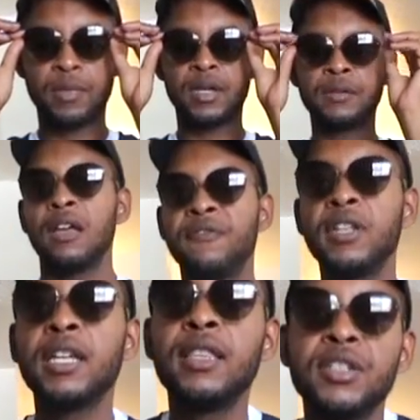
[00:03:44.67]
But I
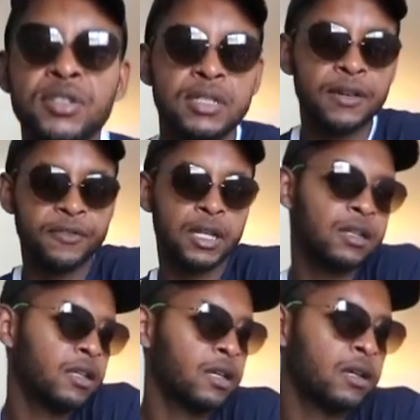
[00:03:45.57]
feel like these are
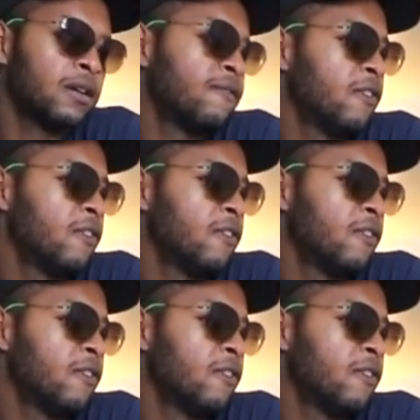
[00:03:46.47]
definitely